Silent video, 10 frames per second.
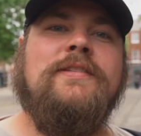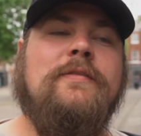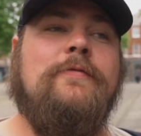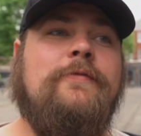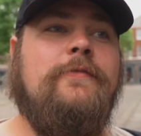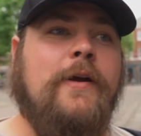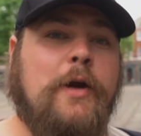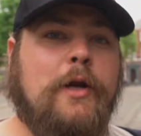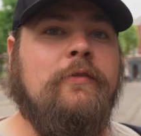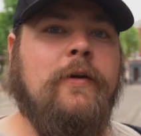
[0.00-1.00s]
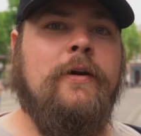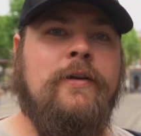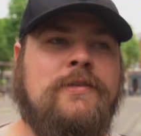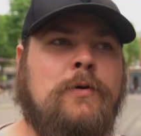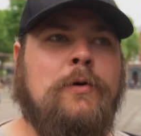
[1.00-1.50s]
is a very, very
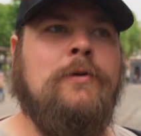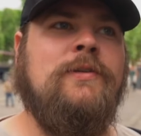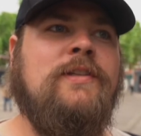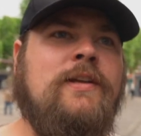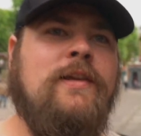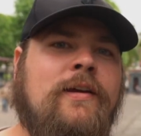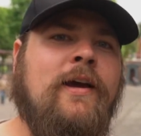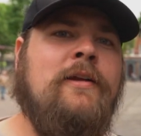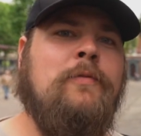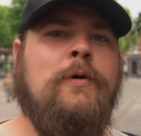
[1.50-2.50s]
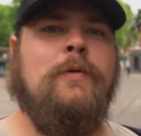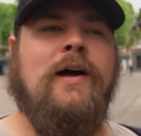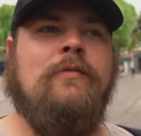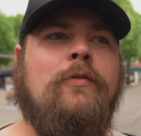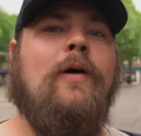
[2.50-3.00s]
historical city, and we will
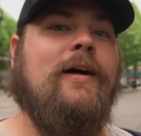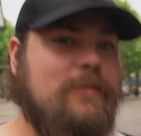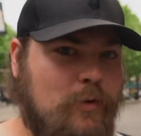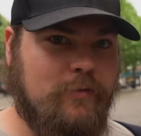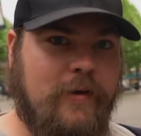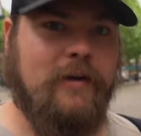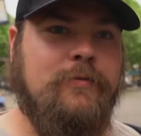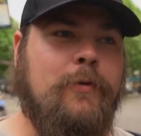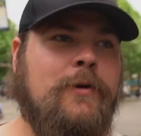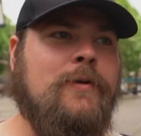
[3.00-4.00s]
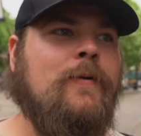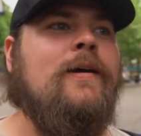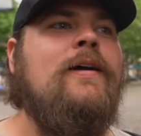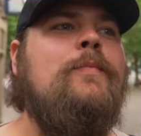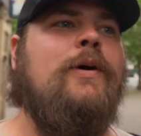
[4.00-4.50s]
have lots more facts for you.
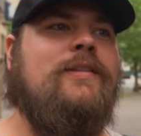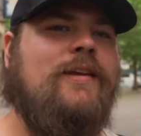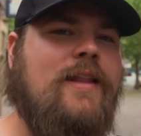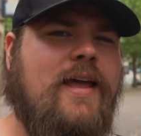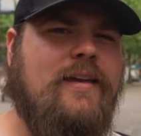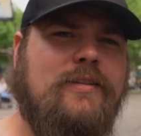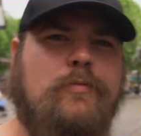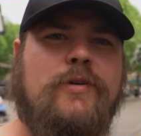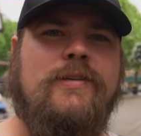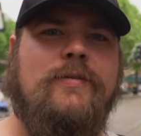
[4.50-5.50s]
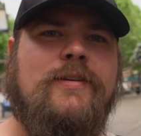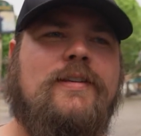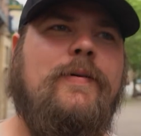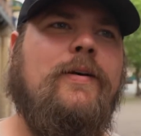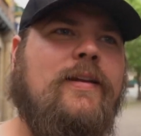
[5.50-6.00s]
But today is more so just
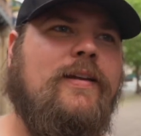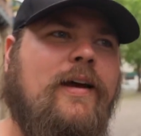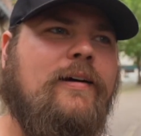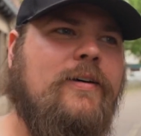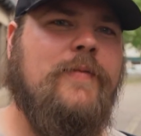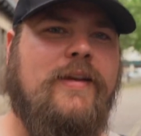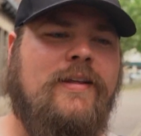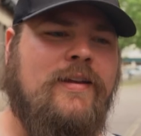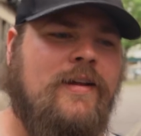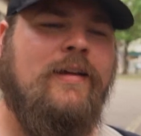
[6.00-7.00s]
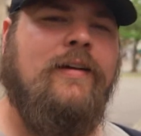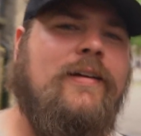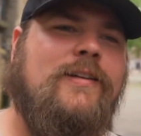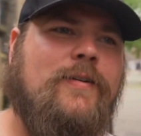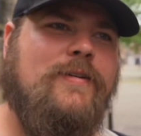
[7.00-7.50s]
about getting acclimated
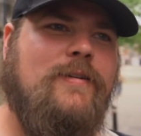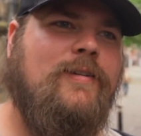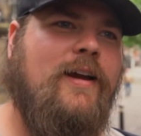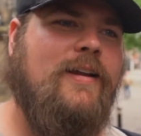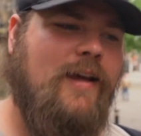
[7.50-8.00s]
to our new tiny